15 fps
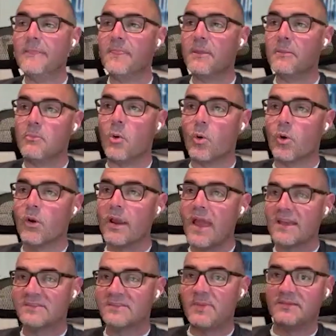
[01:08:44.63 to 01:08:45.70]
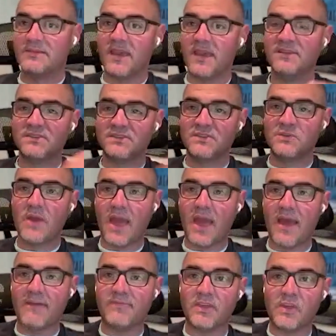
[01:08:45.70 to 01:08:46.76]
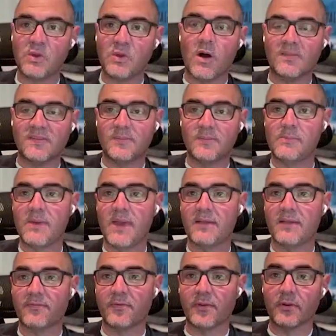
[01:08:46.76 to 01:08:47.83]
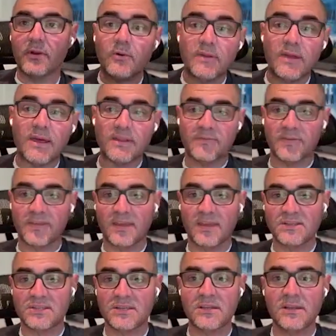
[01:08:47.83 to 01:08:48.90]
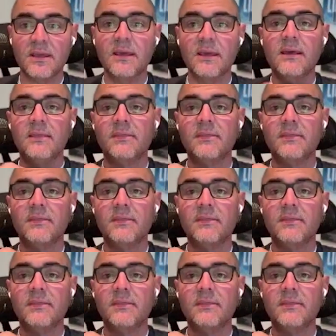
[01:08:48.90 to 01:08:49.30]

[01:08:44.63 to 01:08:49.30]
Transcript: the more expectations you have that you want to be met for your own edification,